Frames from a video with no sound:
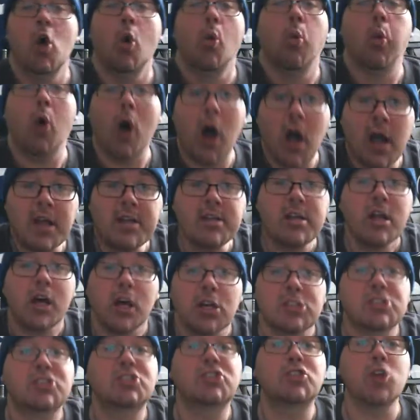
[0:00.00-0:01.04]
won
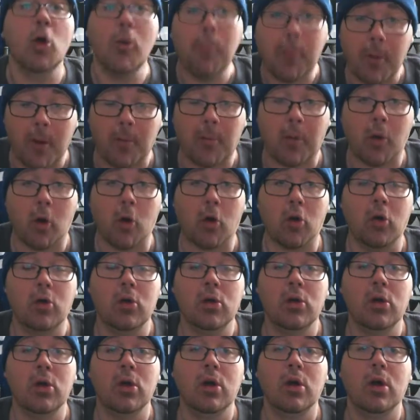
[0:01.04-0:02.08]
a Super Bowl